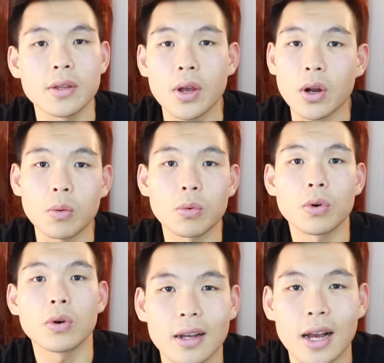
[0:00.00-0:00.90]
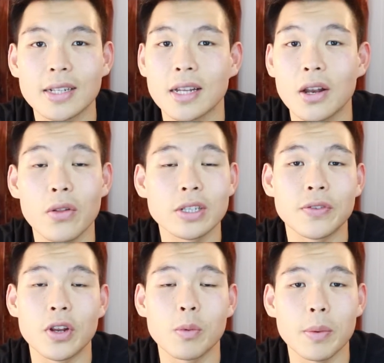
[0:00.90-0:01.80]
terrible. Guys, I know this
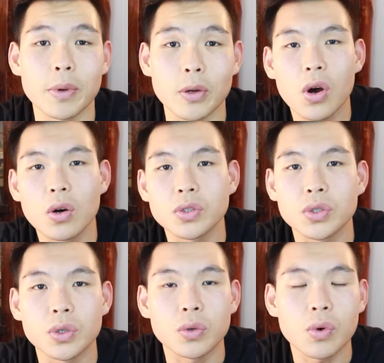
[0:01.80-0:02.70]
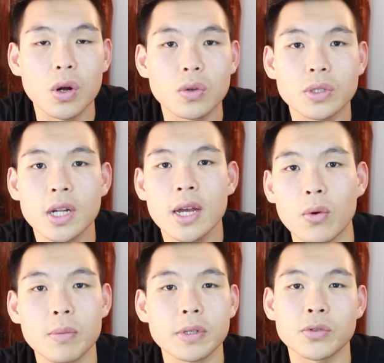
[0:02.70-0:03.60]
video might be raw, it's too gross, but I
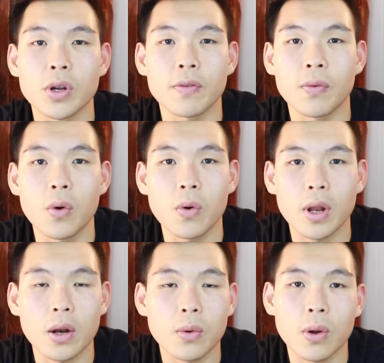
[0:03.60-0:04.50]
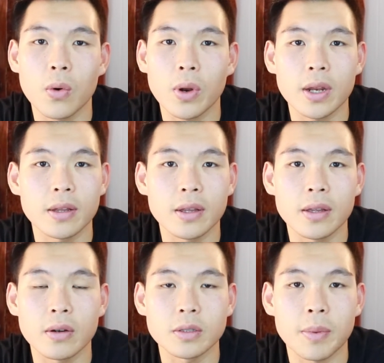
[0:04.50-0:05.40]
want to be straightforward. I don't want to hold any
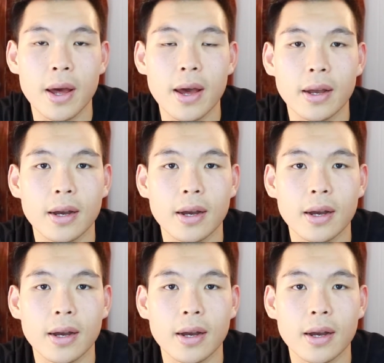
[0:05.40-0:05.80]
details back.